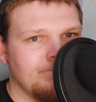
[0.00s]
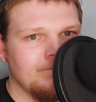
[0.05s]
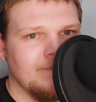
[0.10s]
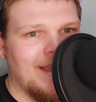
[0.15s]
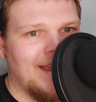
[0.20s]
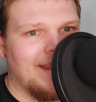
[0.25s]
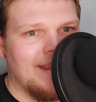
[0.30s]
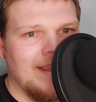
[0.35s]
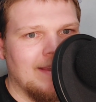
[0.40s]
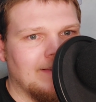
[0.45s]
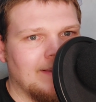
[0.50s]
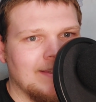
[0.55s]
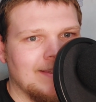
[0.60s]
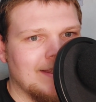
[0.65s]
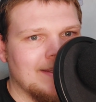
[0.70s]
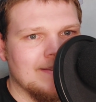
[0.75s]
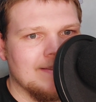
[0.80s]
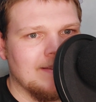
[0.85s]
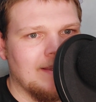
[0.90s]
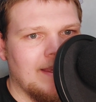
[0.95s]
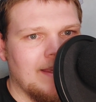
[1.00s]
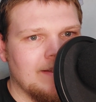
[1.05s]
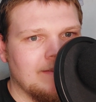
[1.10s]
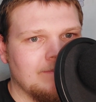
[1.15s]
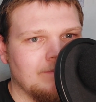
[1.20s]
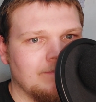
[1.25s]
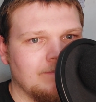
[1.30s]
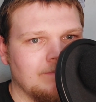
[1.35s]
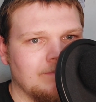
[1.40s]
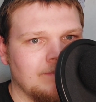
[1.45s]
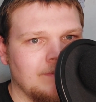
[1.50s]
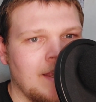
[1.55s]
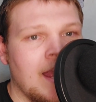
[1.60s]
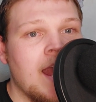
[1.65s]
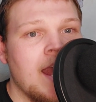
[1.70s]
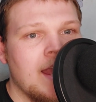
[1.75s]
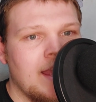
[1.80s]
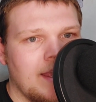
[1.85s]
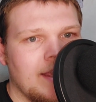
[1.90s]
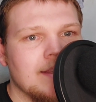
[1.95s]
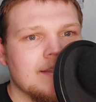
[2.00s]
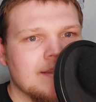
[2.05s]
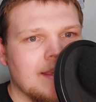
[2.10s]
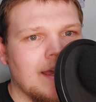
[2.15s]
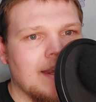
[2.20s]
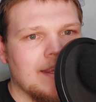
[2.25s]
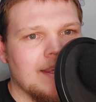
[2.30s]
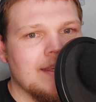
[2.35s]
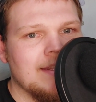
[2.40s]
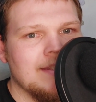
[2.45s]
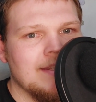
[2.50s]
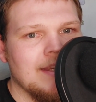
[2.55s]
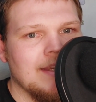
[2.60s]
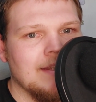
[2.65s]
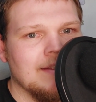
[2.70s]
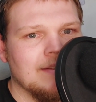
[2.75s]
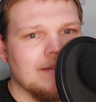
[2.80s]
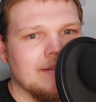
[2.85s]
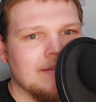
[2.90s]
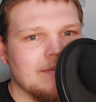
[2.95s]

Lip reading: I can't let that slide. It's got to get dinged.